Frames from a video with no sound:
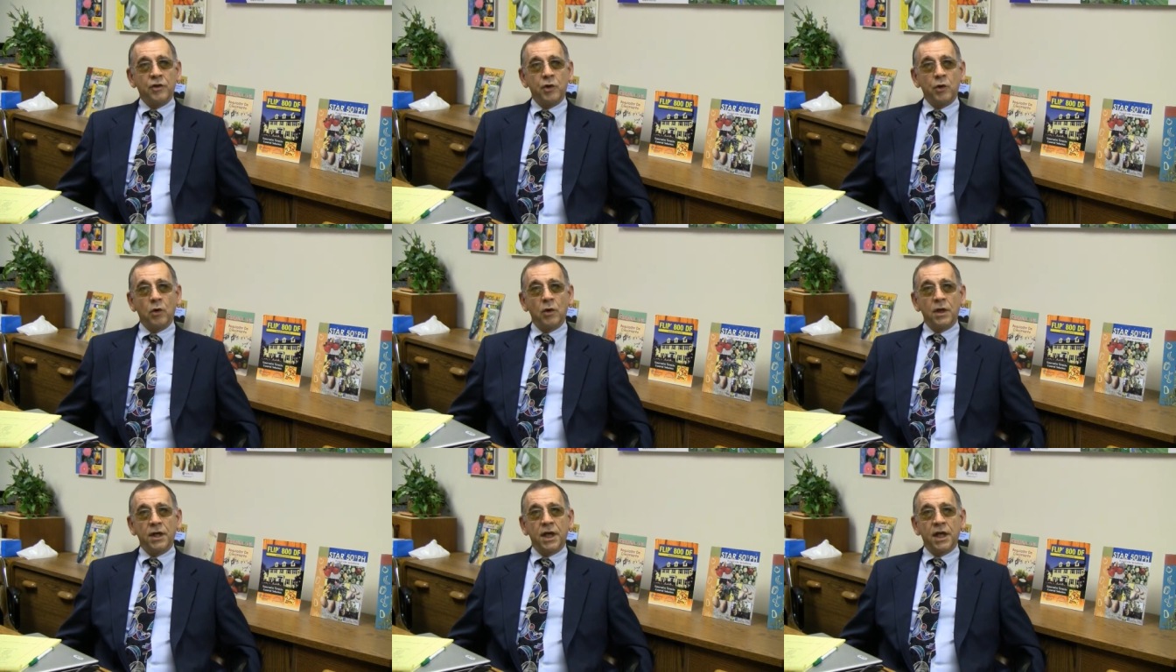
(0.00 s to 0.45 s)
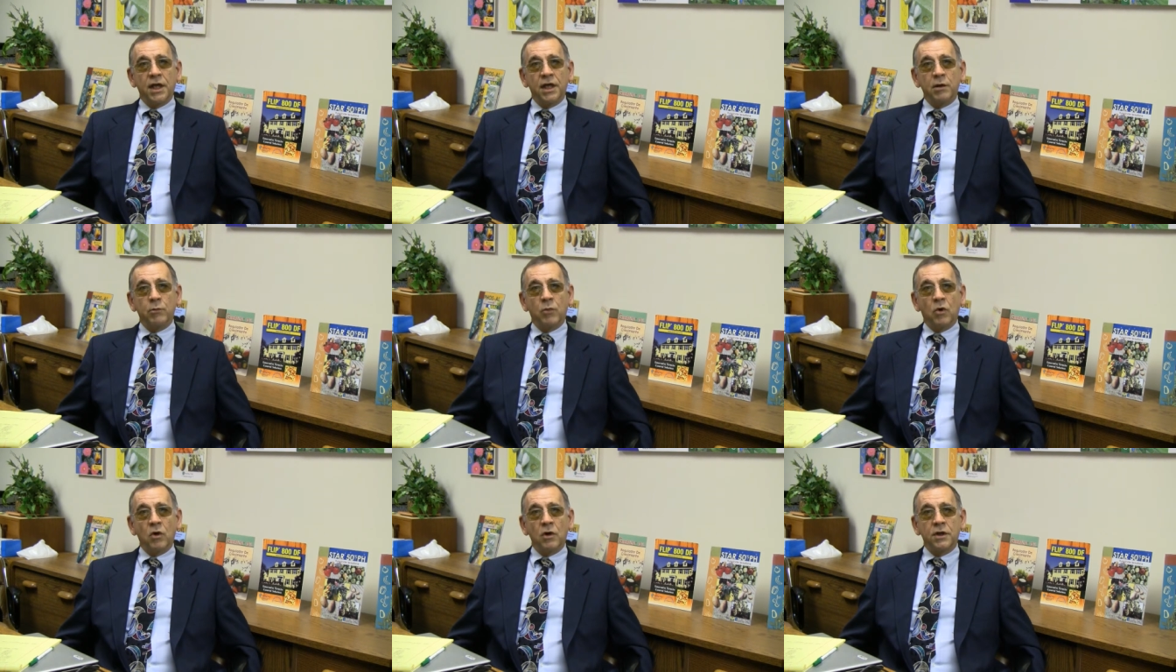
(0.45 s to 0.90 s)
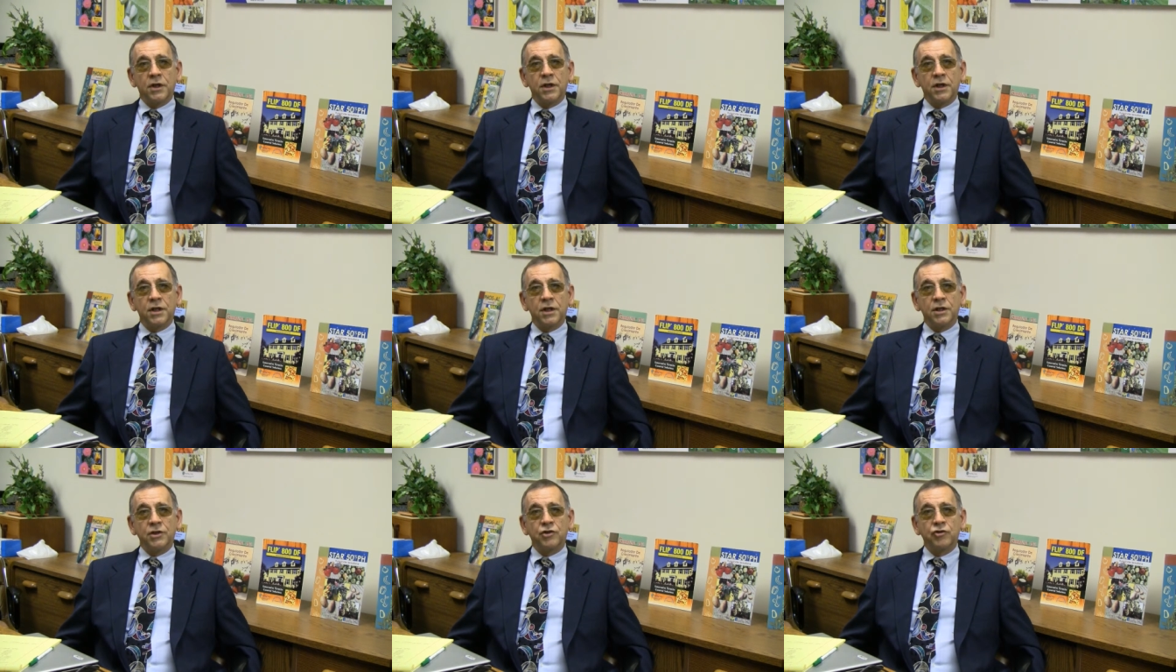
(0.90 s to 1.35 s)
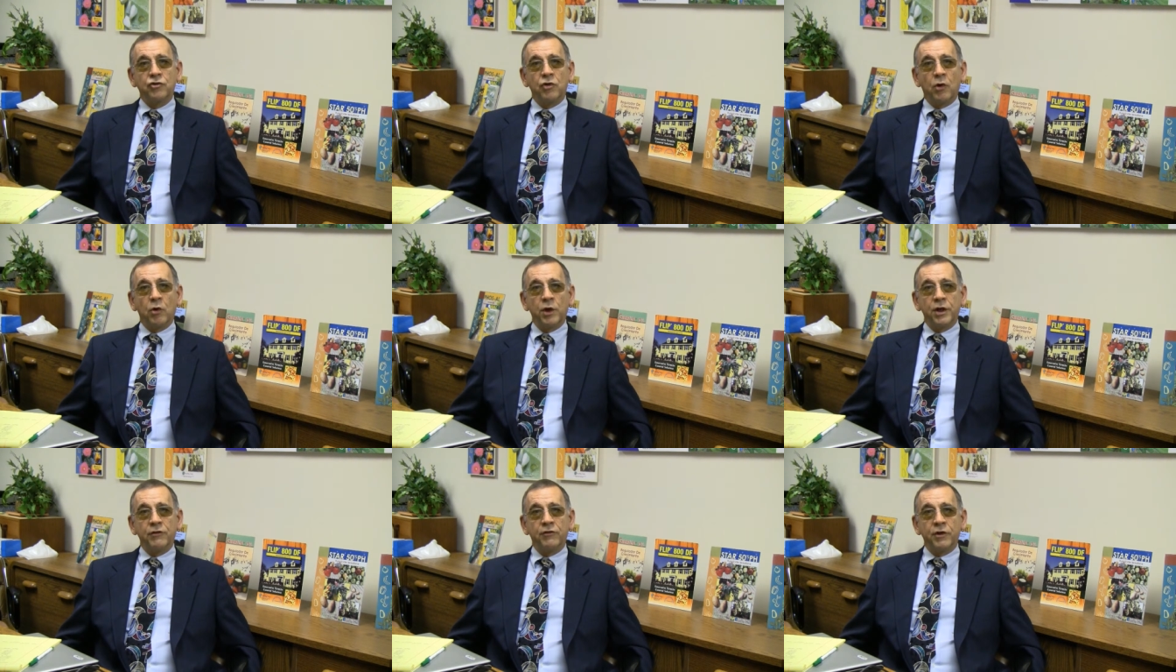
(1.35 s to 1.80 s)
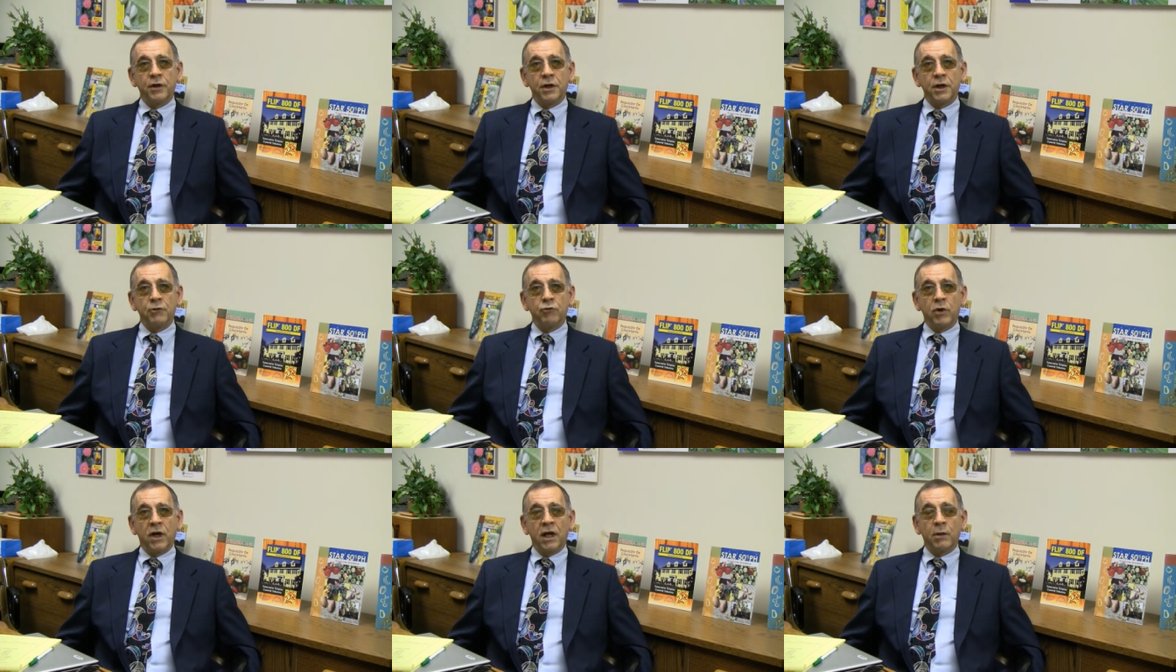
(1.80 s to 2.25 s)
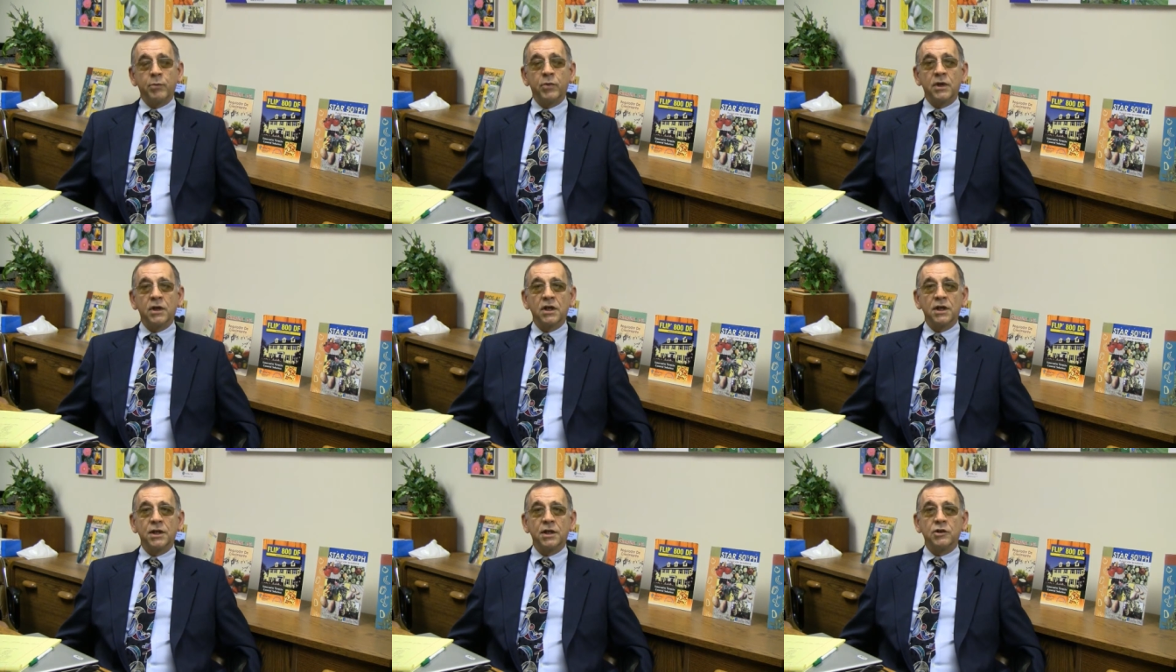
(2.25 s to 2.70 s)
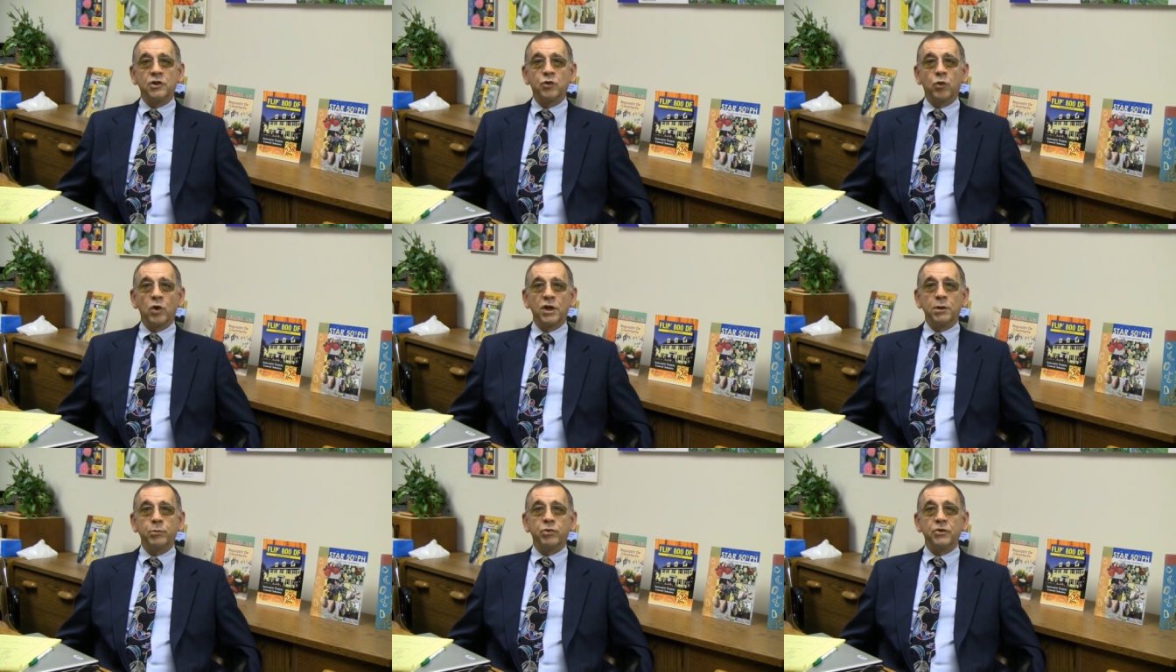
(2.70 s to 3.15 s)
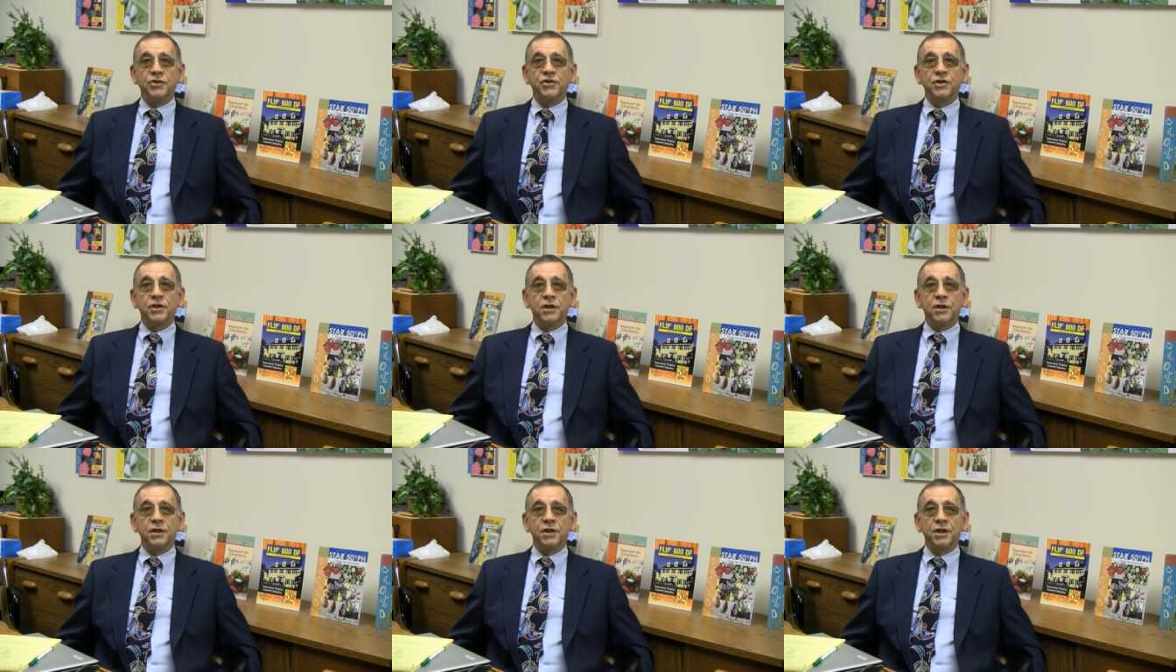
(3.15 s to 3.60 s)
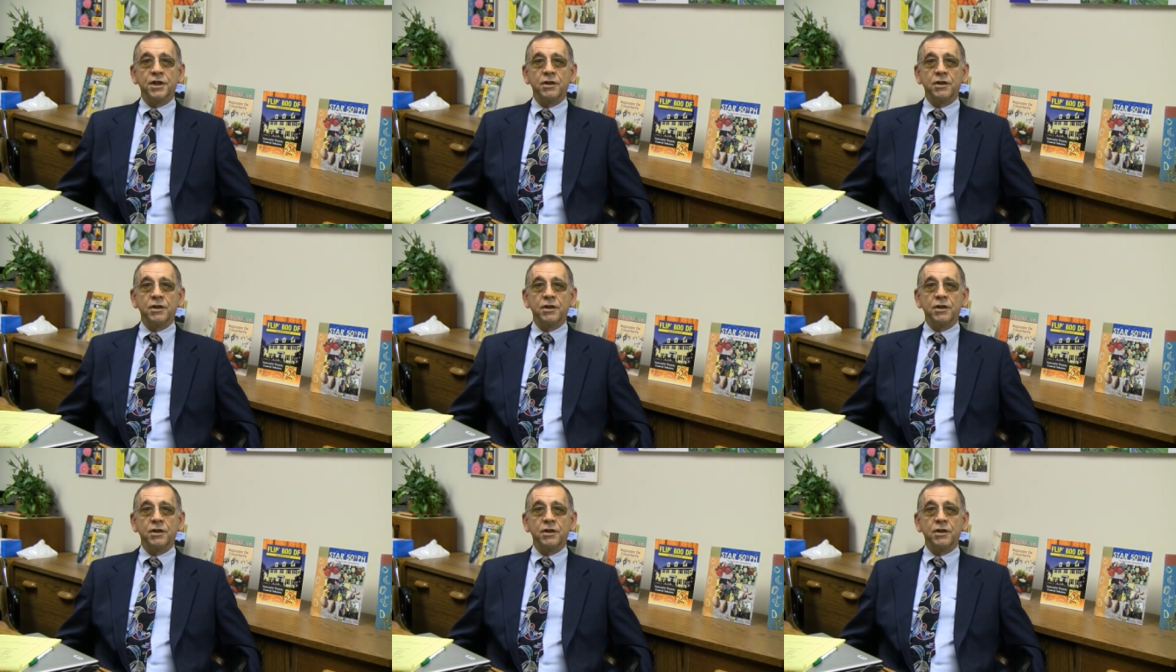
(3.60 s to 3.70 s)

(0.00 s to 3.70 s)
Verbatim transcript: The organic market is growing very rapidly at 20% a